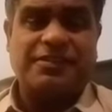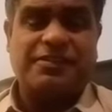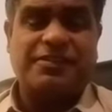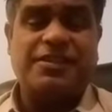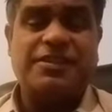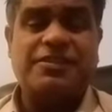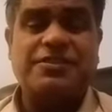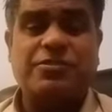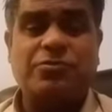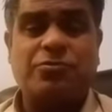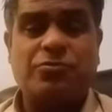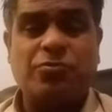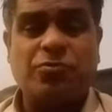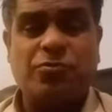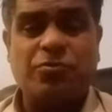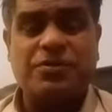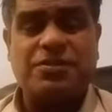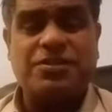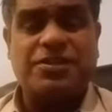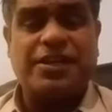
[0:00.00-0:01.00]
this
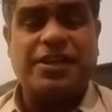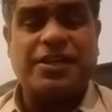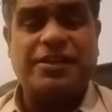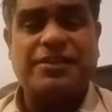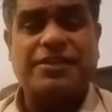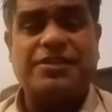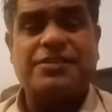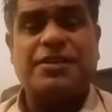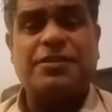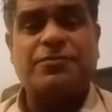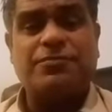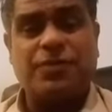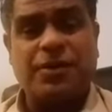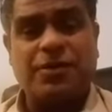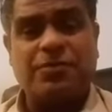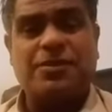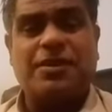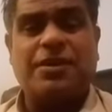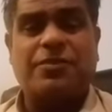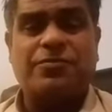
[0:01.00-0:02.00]
rules change is in
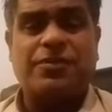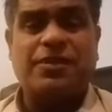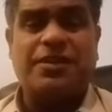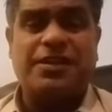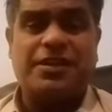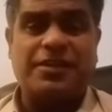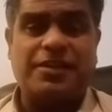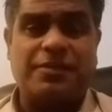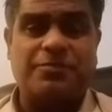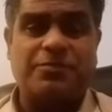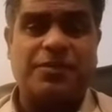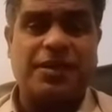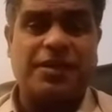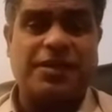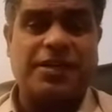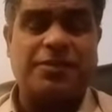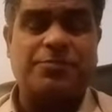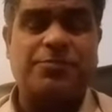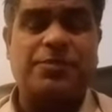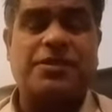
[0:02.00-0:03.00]
favor of illegal
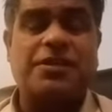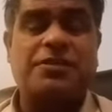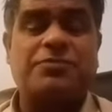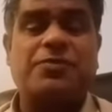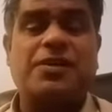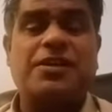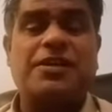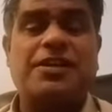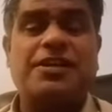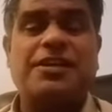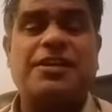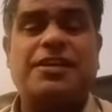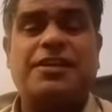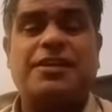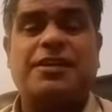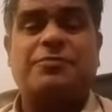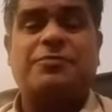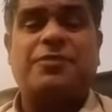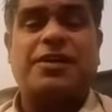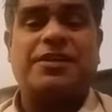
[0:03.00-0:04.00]
migrant because one
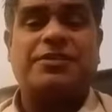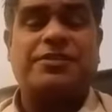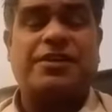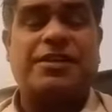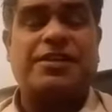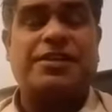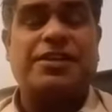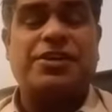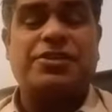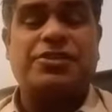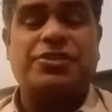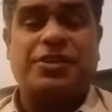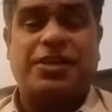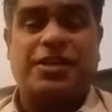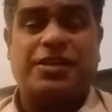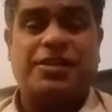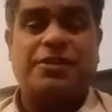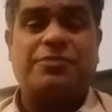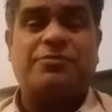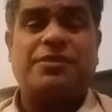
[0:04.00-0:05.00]
illegal migrant in
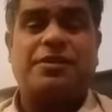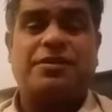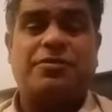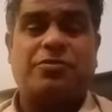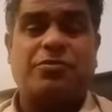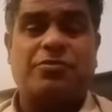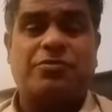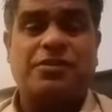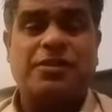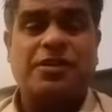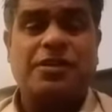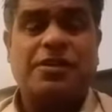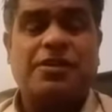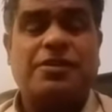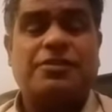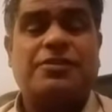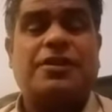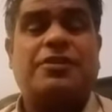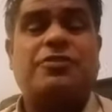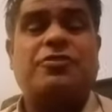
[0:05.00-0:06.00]
Asia, you will know
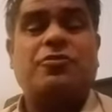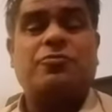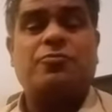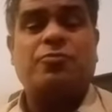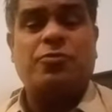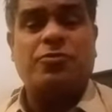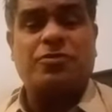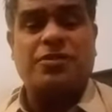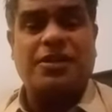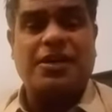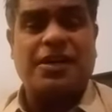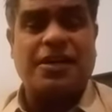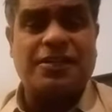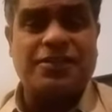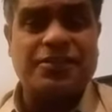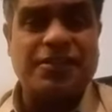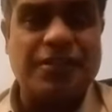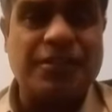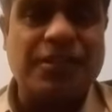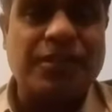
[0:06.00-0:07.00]
that now Portugal
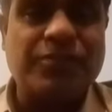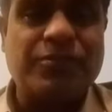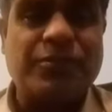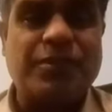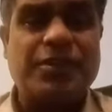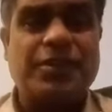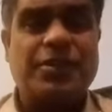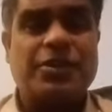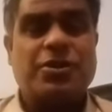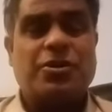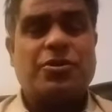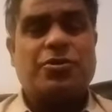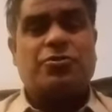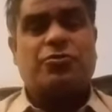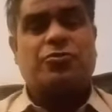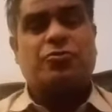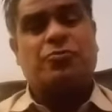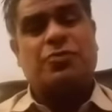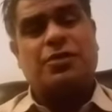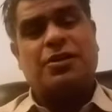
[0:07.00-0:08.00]
is the country
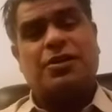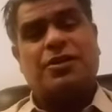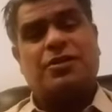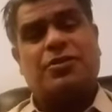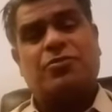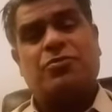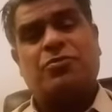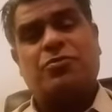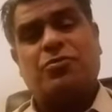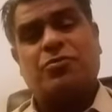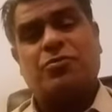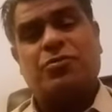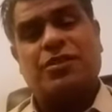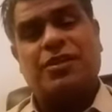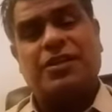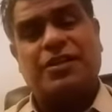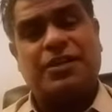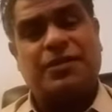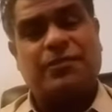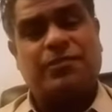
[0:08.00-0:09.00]
who will allow
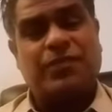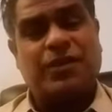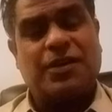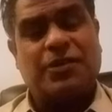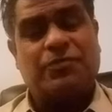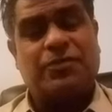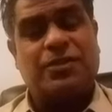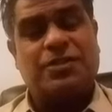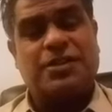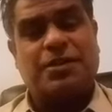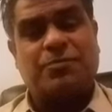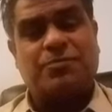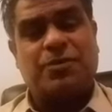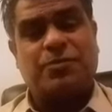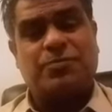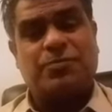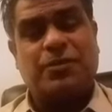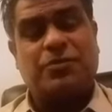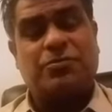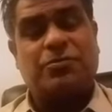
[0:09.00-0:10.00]
only uh, visa
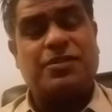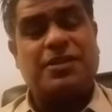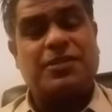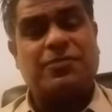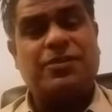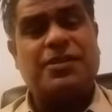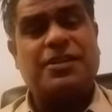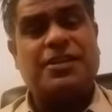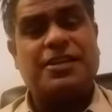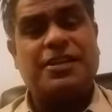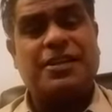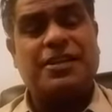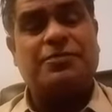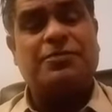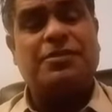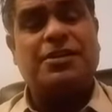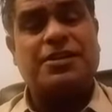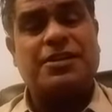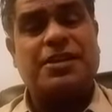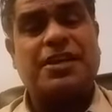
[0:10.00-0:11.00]
people. So definitely he
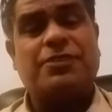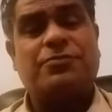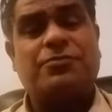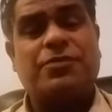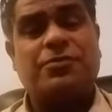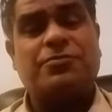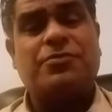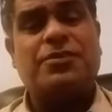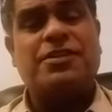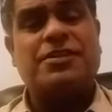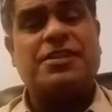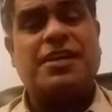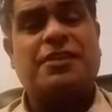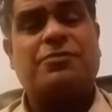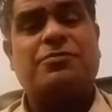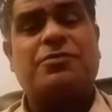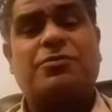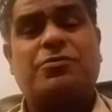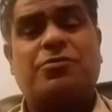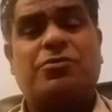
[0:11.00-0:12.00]
will try for visa,
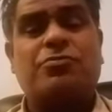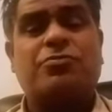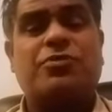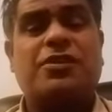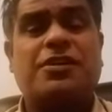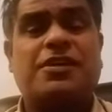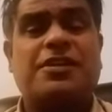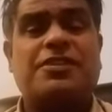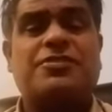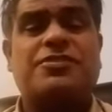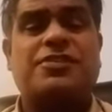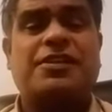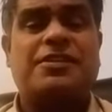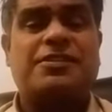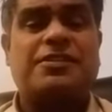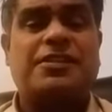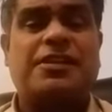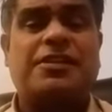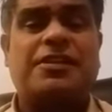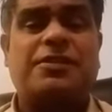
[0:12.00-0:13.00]
he will go to the
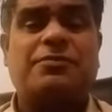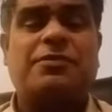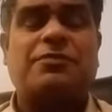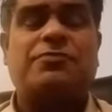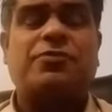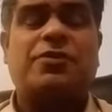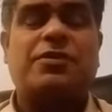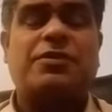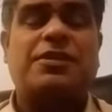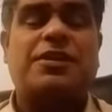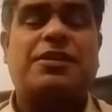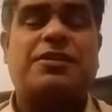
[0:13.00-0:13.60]
consultant, he will fill the